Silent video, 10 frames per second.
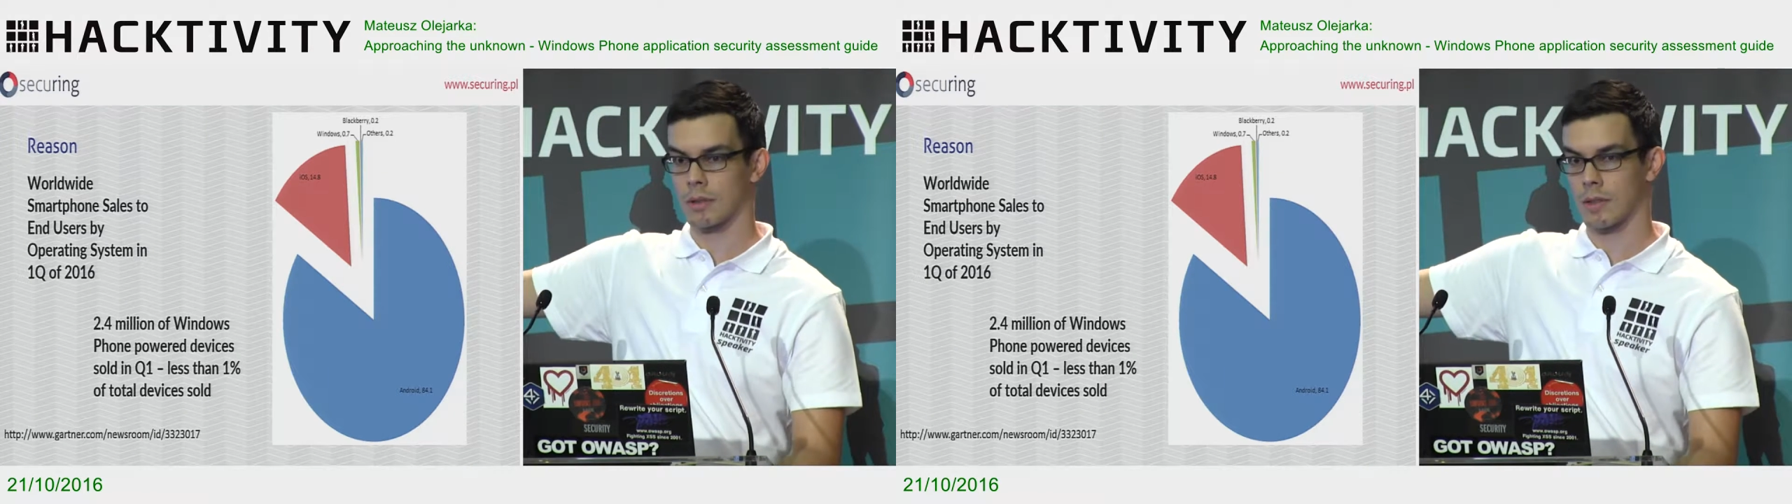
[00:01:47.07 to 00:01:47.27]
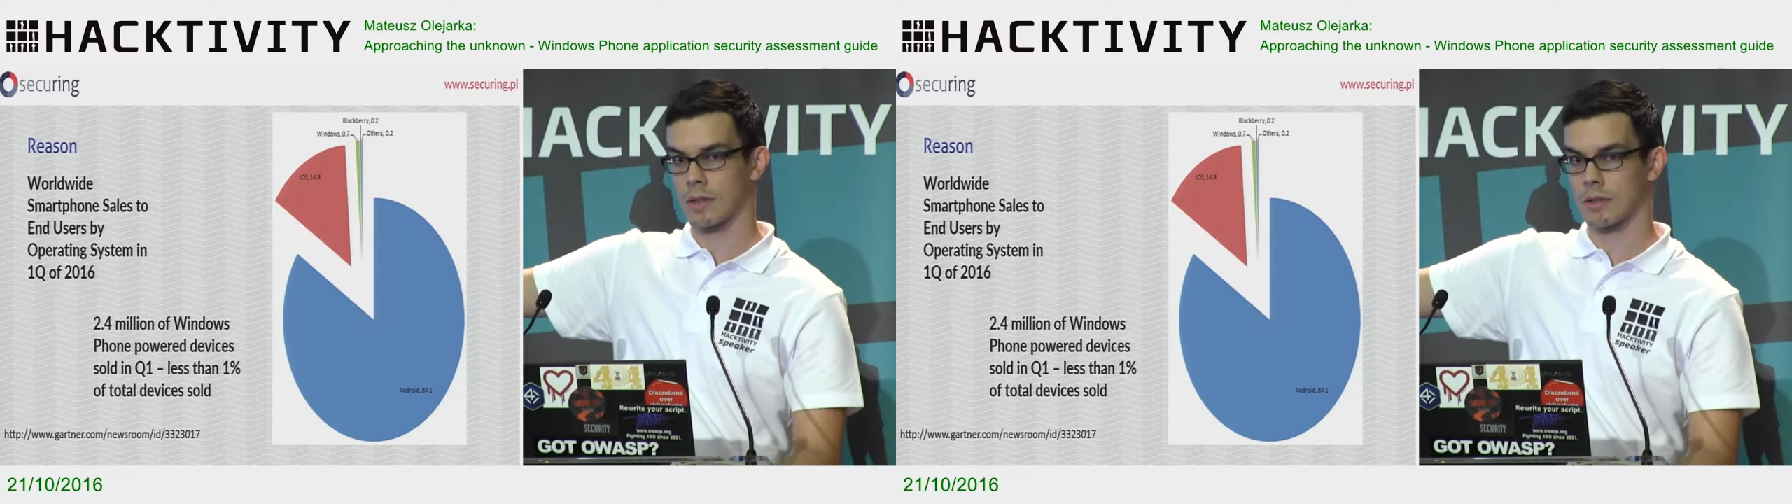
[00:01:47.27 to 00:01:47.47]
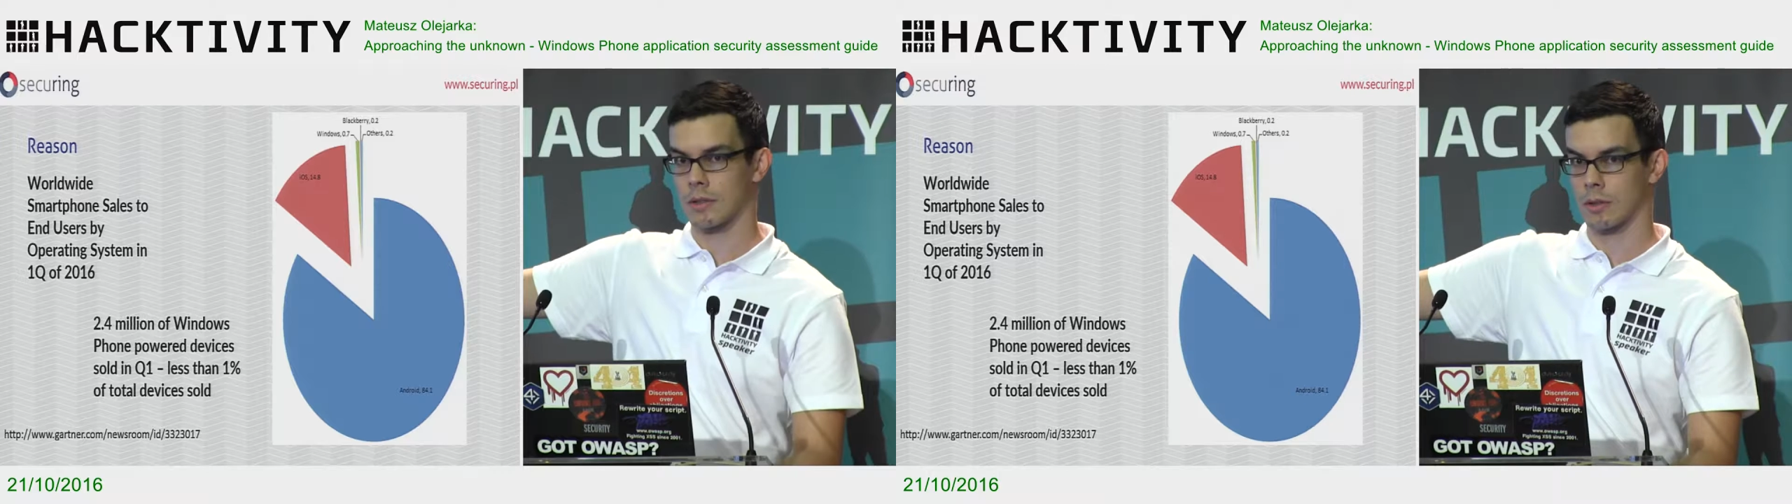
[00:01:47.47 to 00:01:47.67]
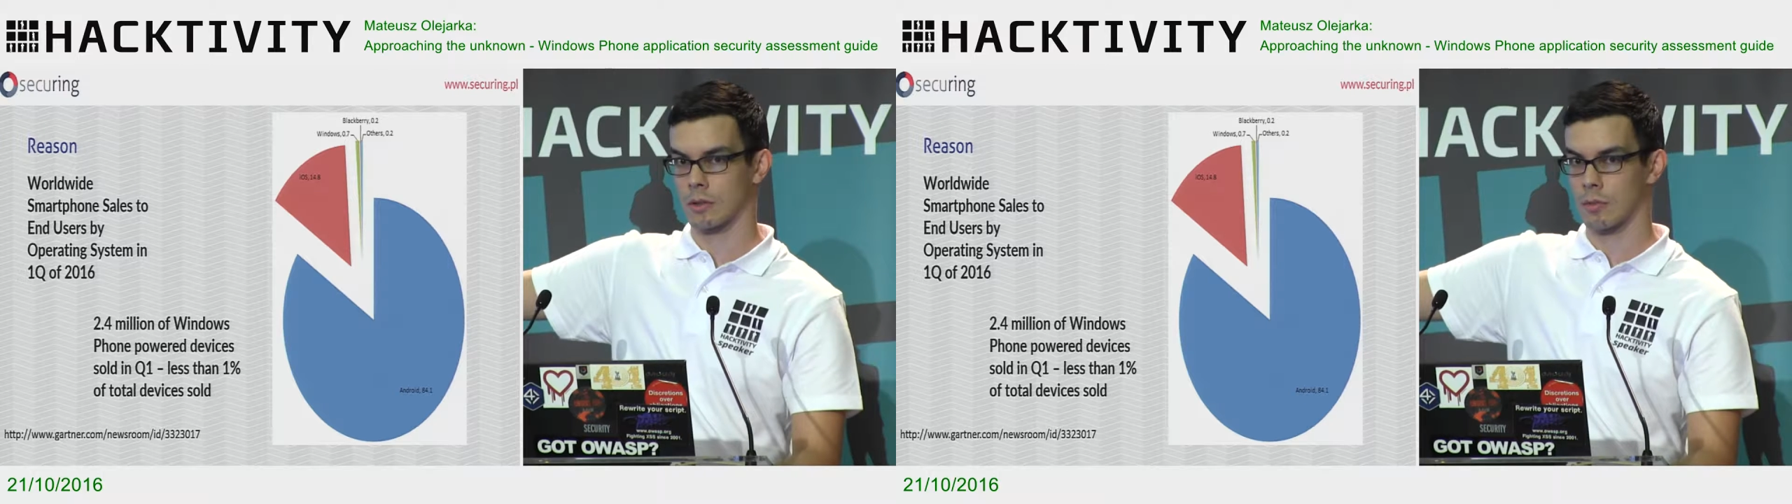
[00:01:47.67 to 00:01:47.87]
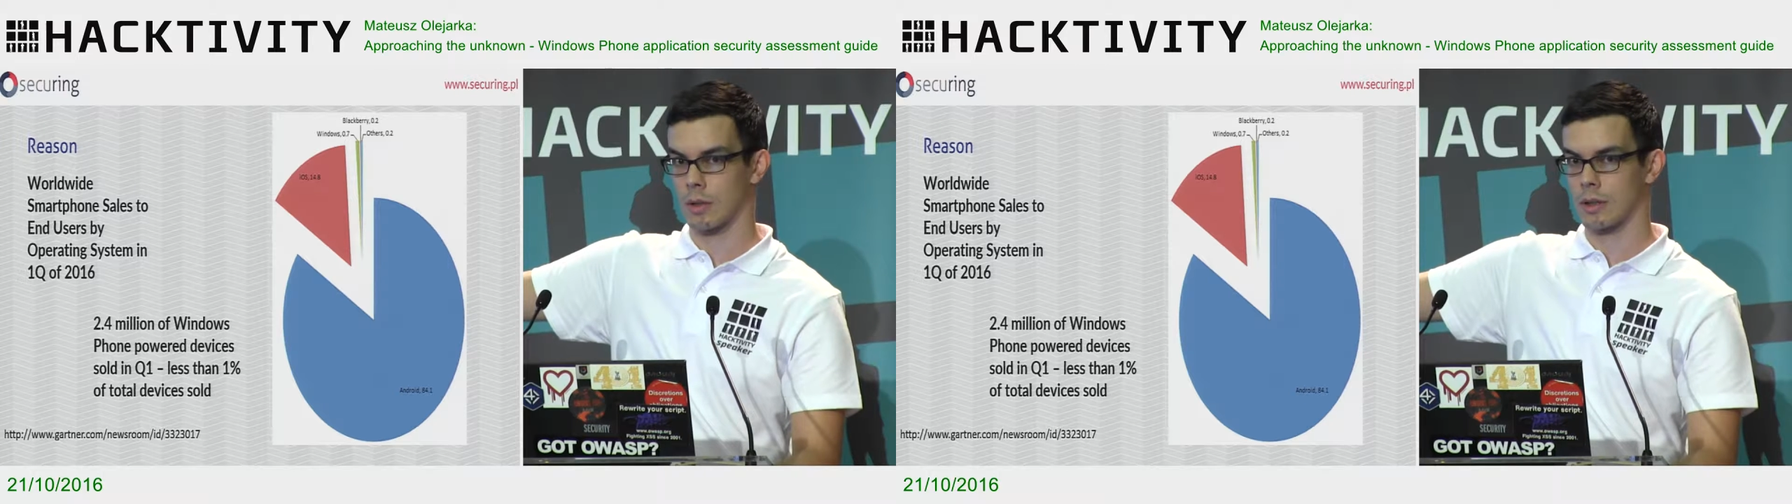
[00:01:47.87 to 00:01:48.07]
devices
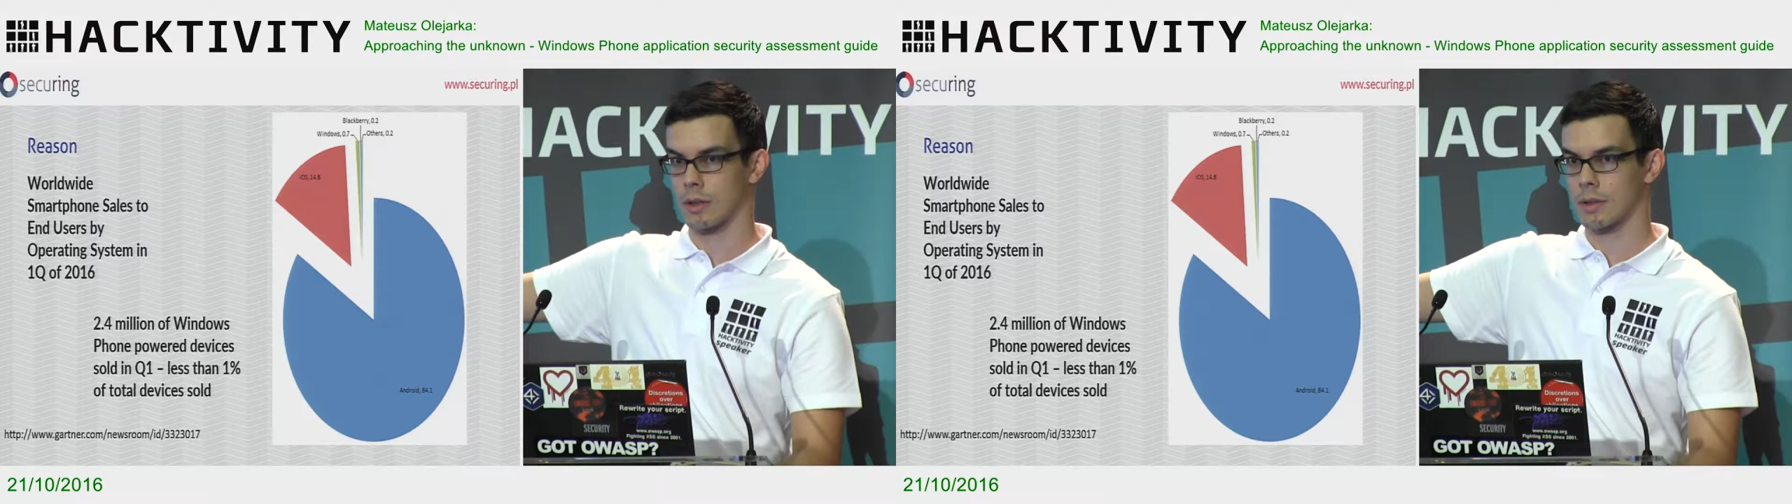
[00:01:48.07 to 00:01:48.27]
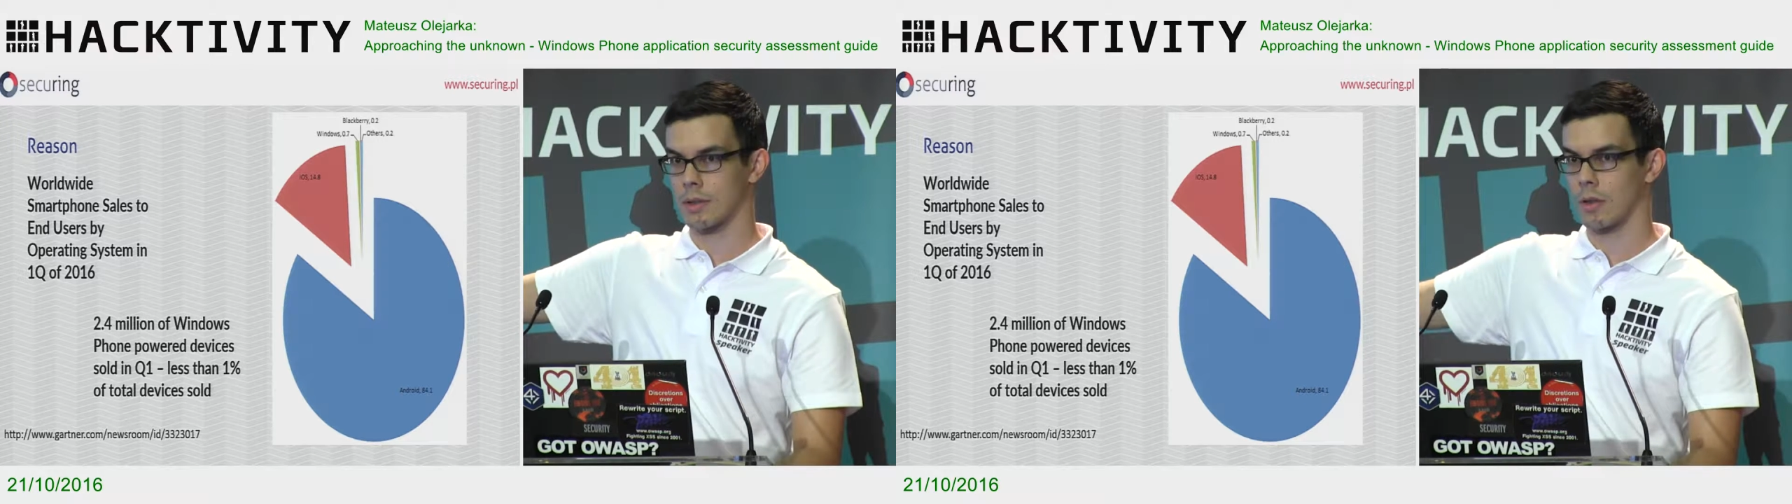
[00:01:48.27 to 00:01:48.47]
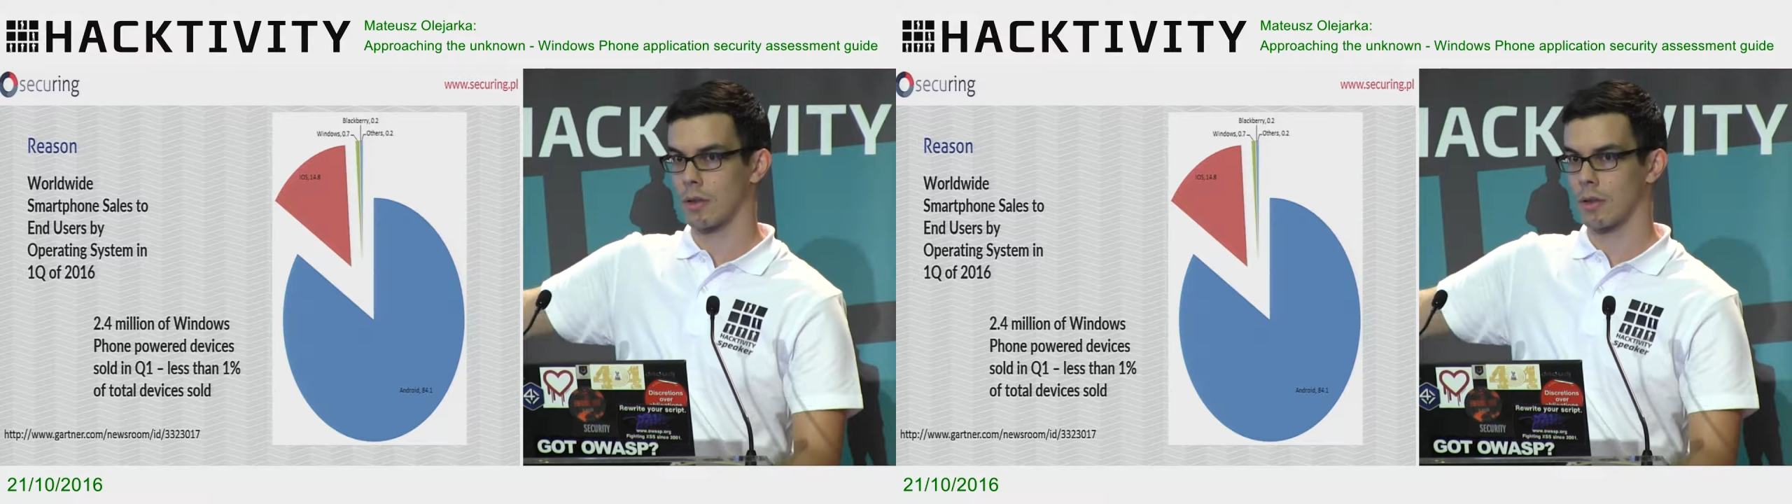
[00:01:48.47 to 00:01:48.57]
sold was